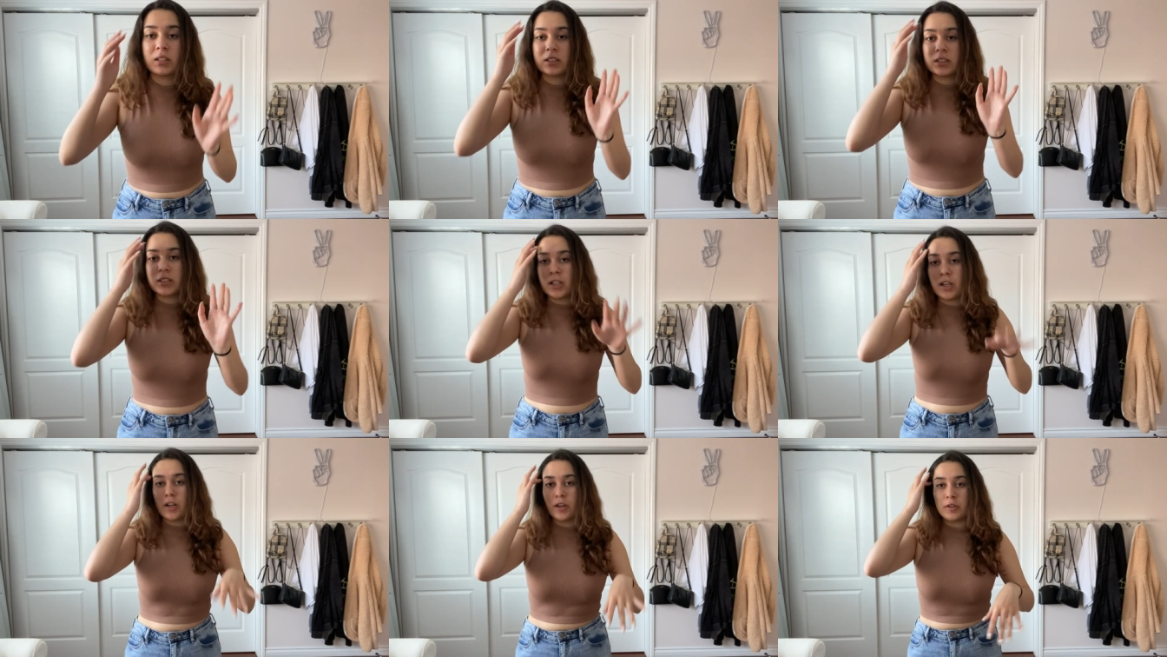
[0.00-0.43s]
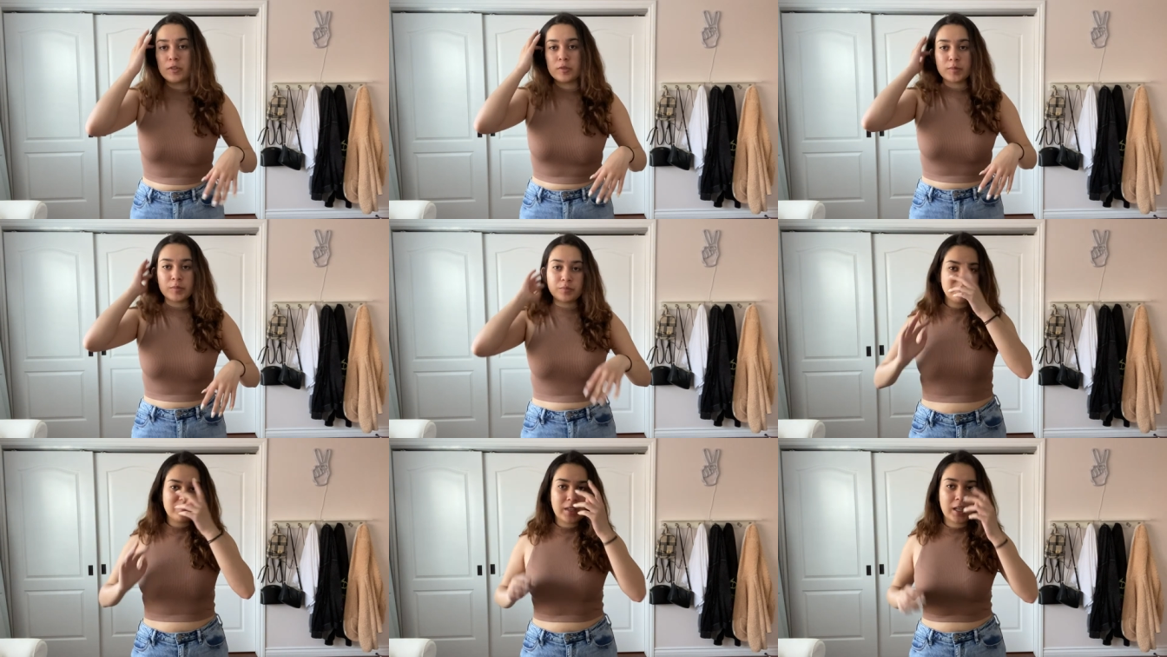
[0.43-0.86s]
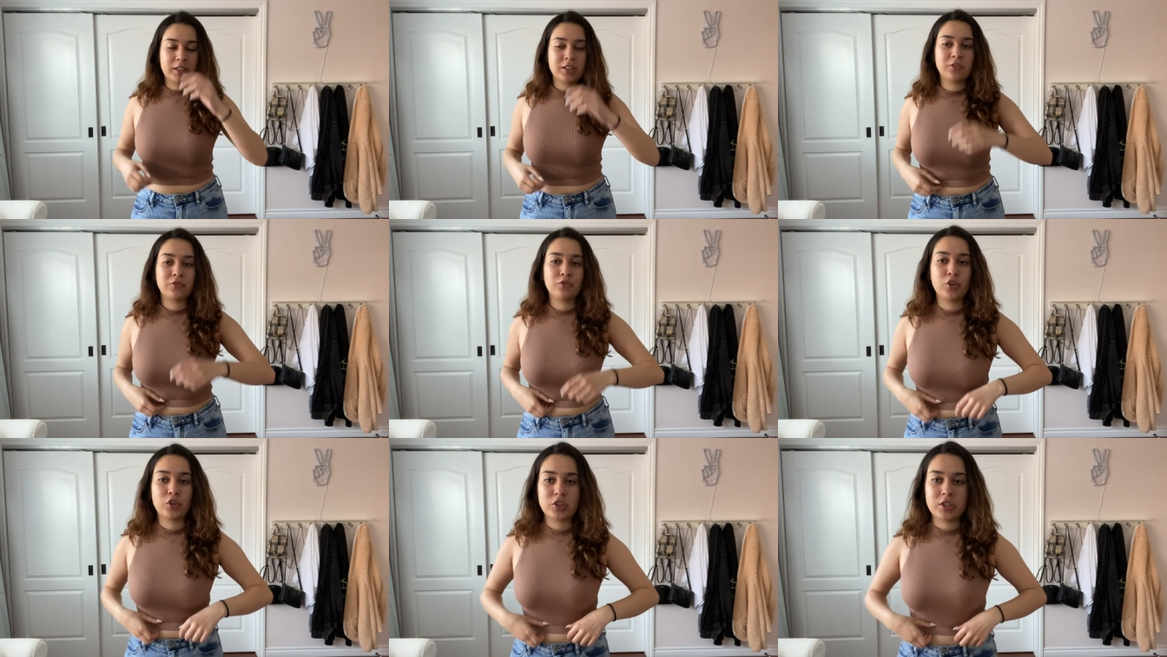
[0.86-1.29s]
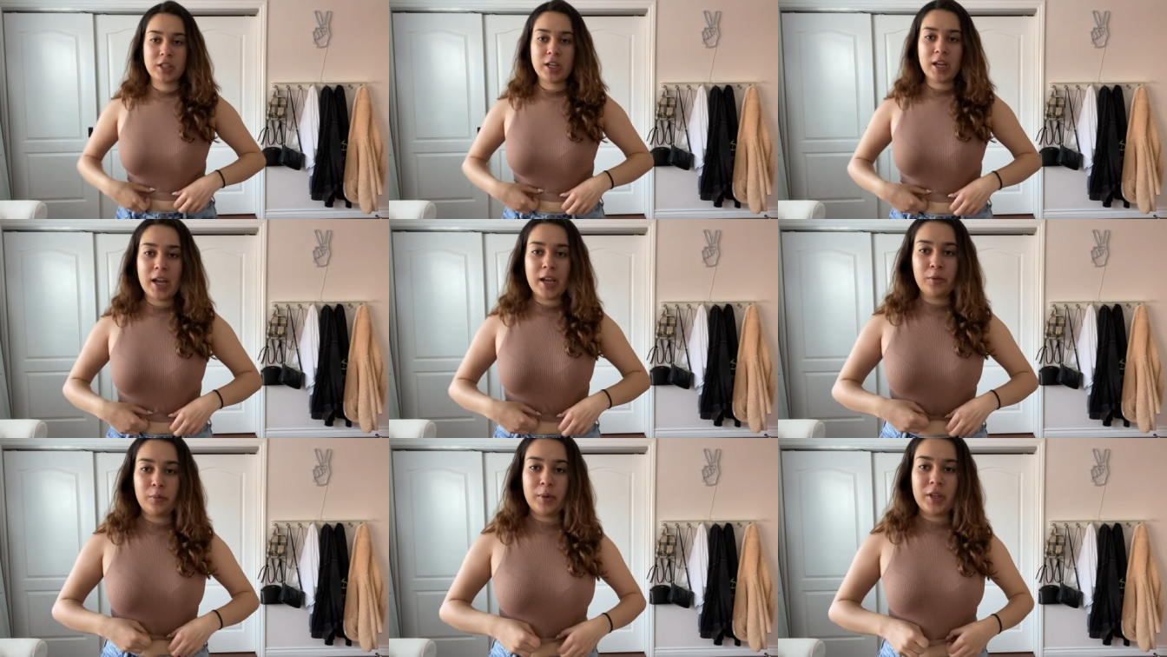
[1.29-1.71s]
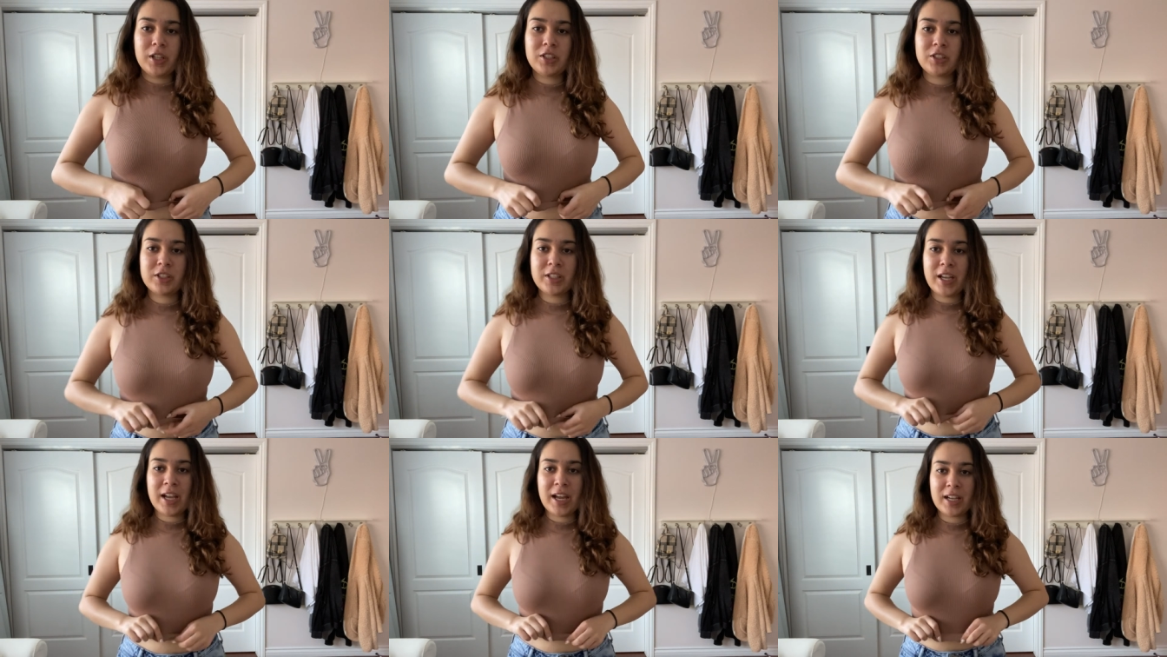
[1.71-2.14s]
So that's unfortunate. I
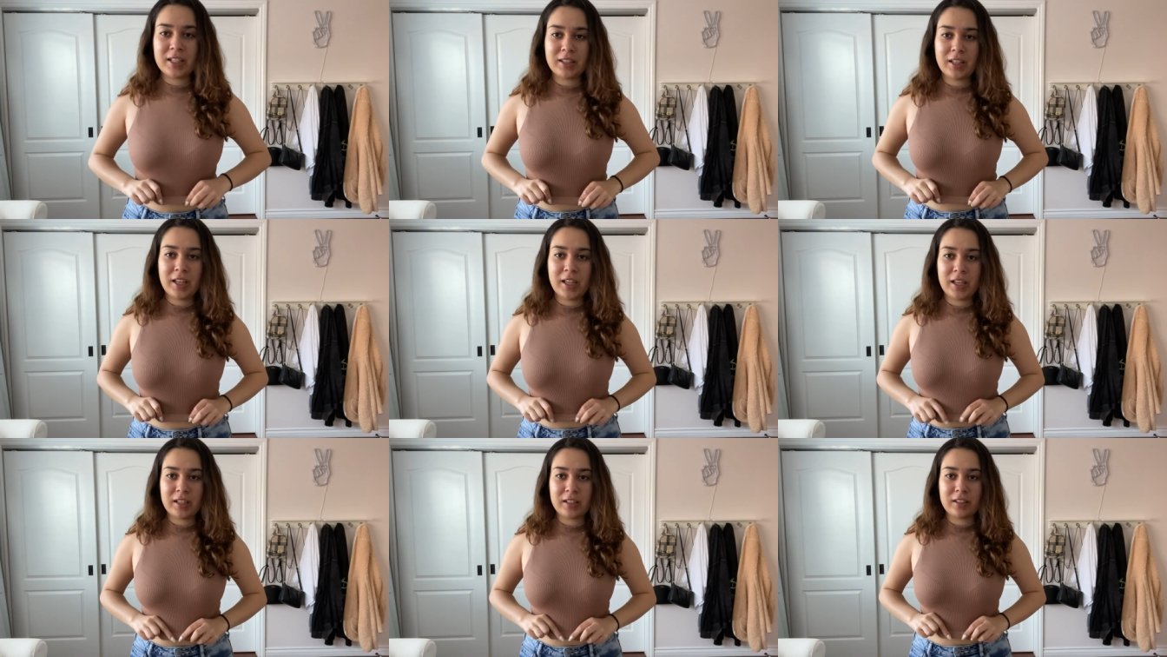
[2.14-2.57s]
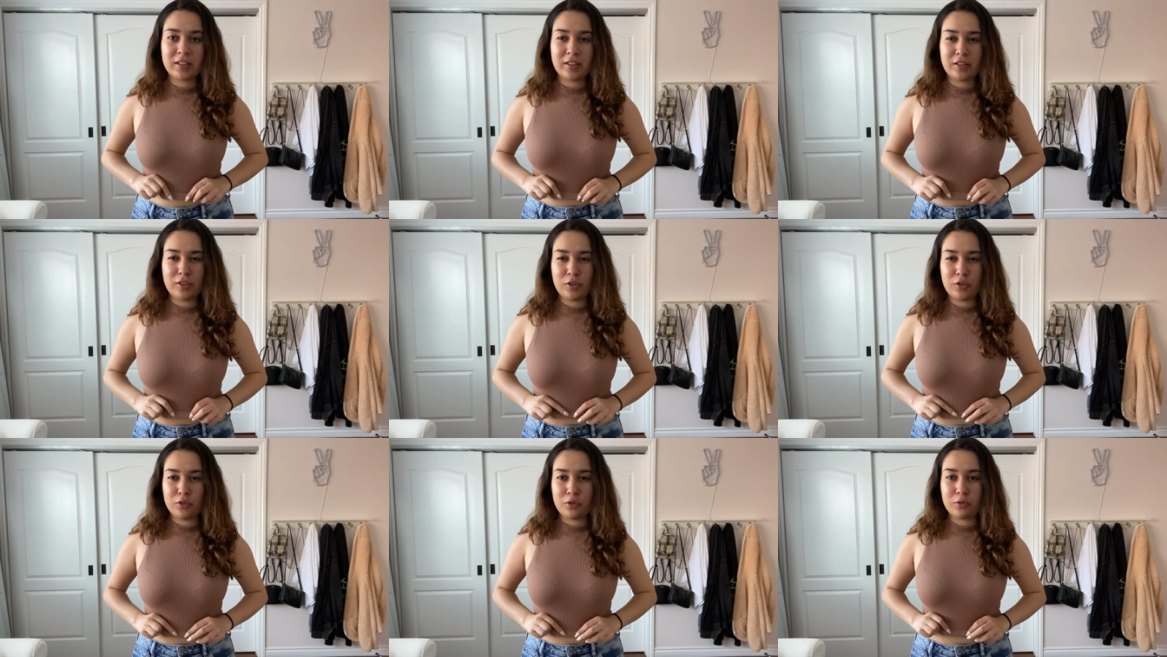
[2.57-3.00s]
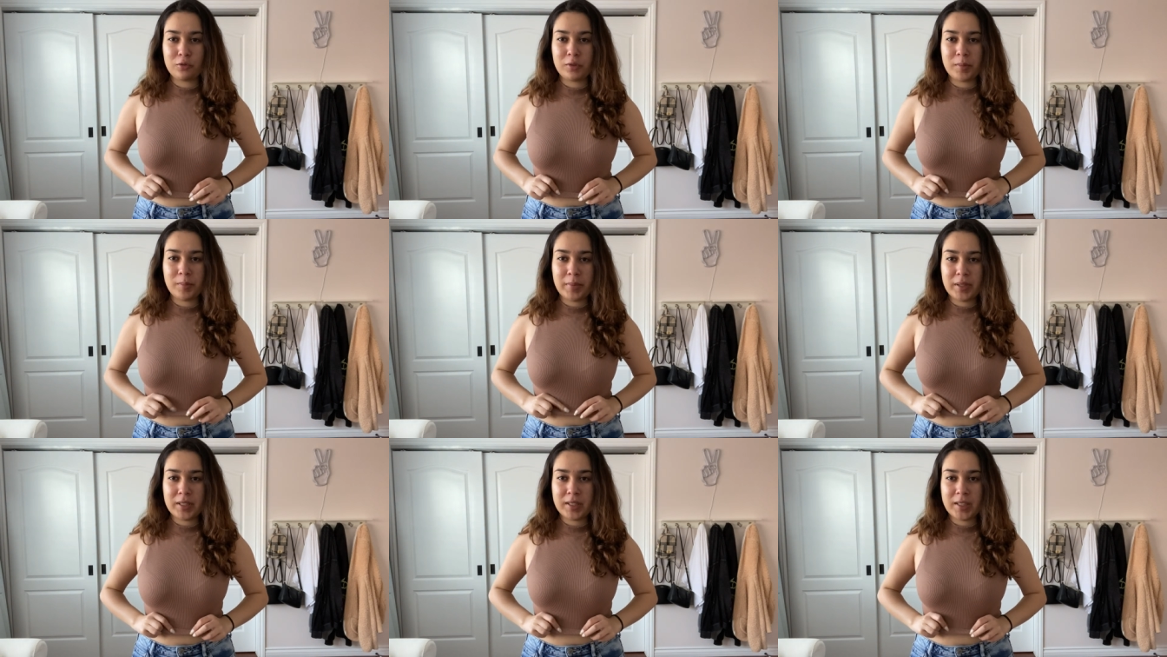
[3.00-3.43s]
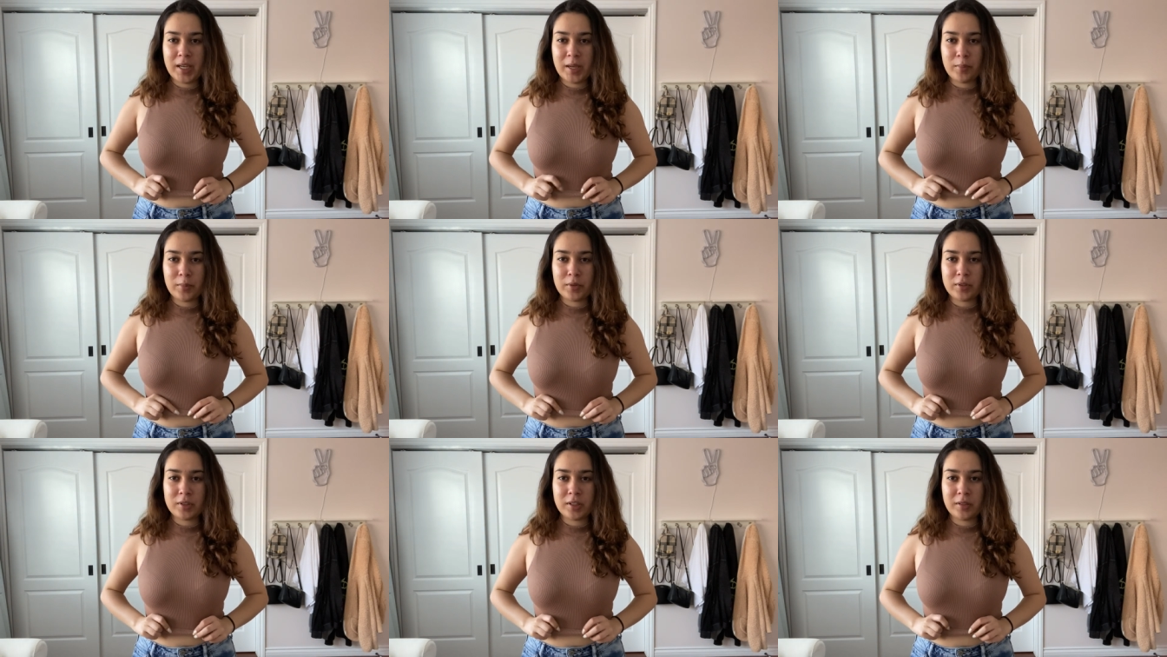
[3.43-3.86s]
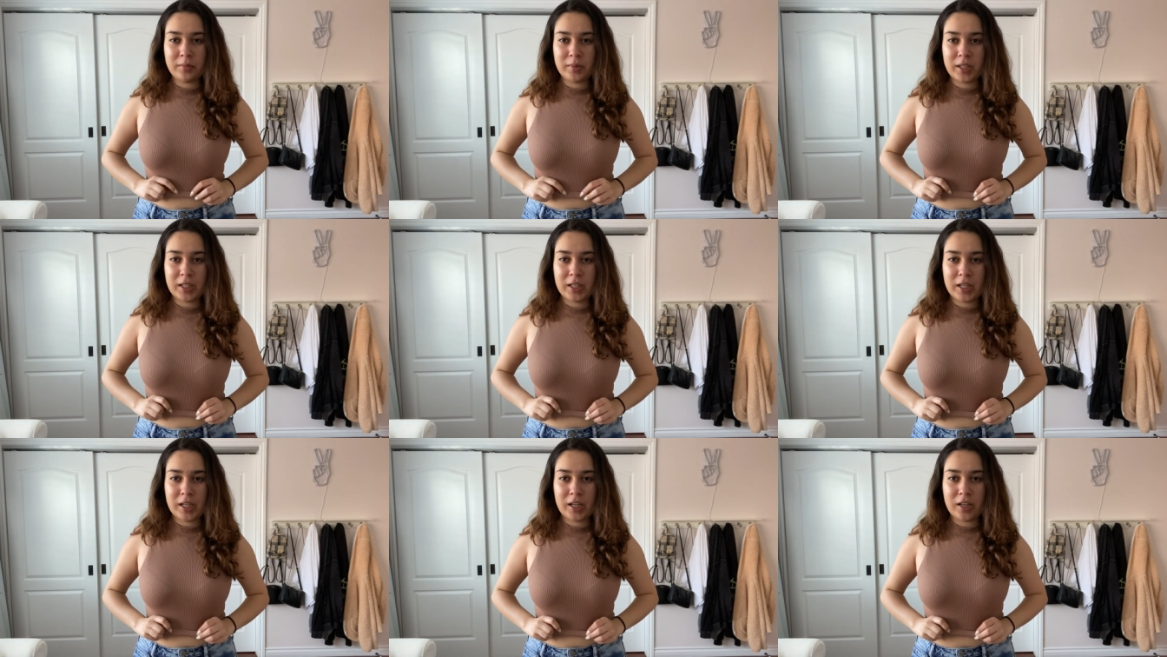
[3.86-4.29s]
wish it had like a little grippy tape or
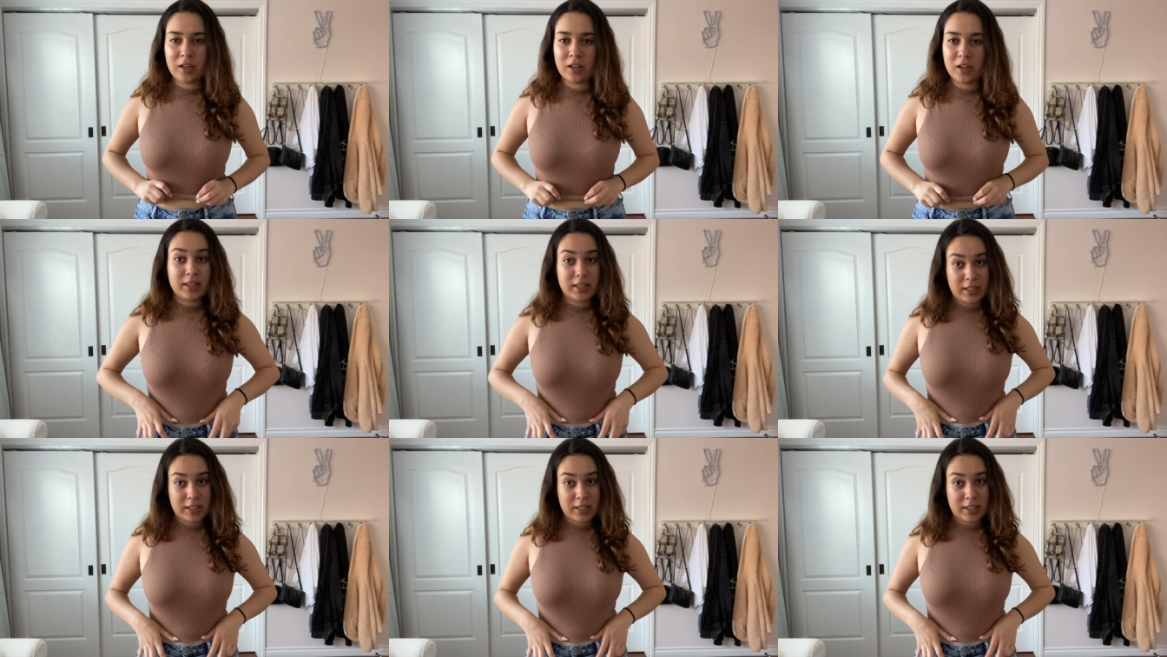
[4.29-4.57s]
something here